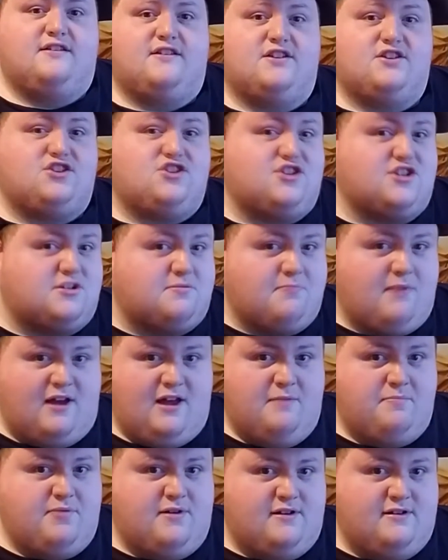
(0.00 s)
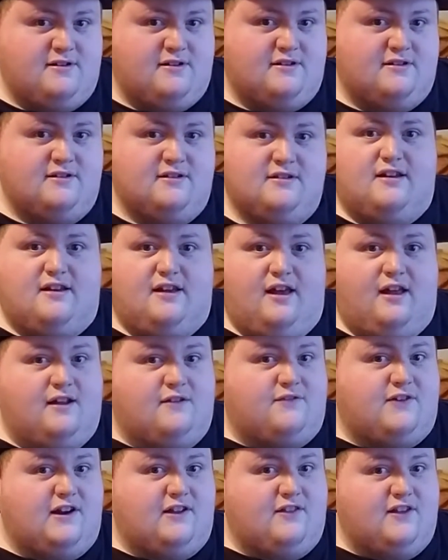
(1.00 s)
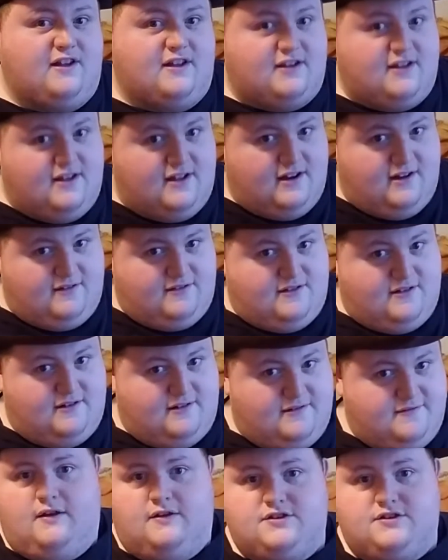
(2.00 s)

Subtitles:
This is just my opinion, and I'm finally getting it out there.